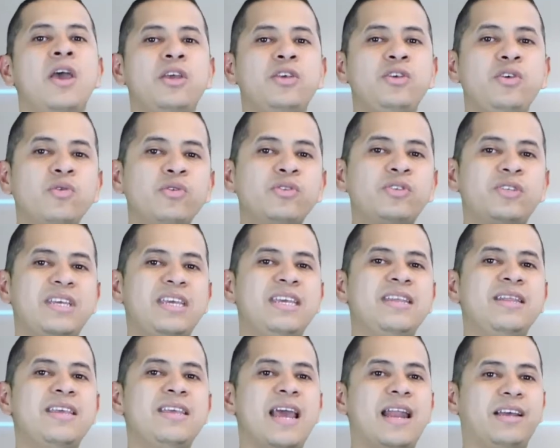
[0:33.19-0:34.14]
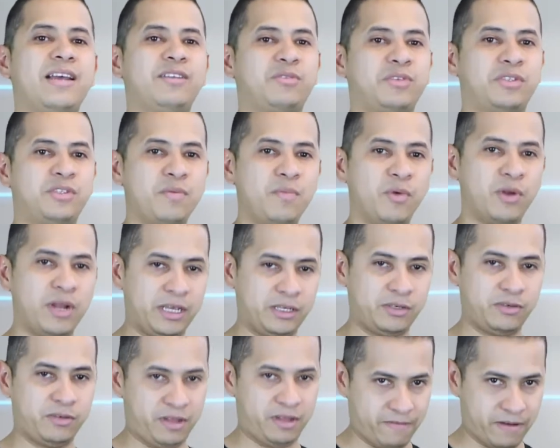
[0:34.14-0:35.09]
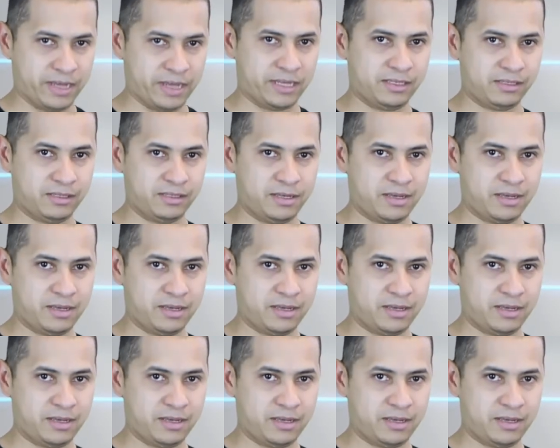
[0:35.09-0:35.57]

used in the electrostimulation device,